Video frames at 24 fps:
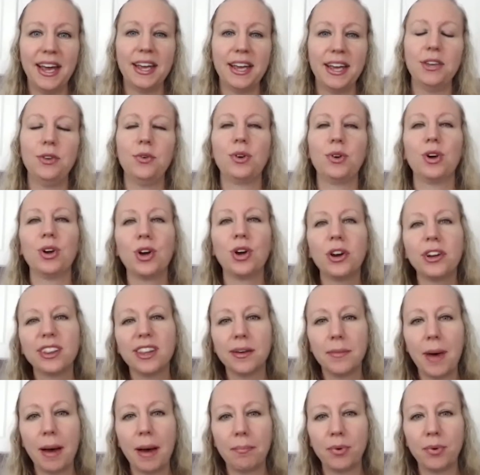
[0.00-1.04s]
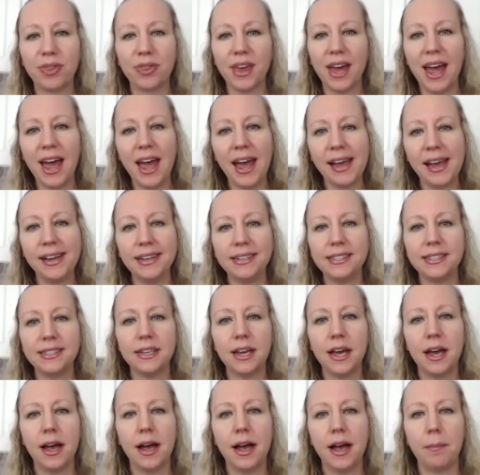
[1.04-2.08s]
You can cook them up with eggs,
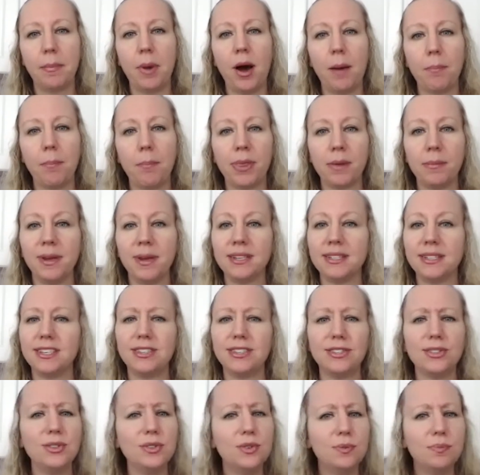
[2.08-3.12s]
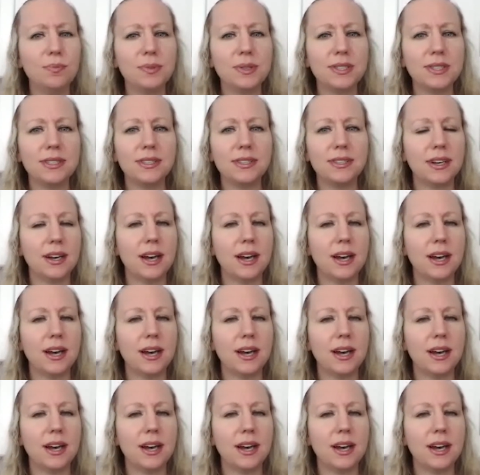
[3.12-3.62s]
pop them into soups.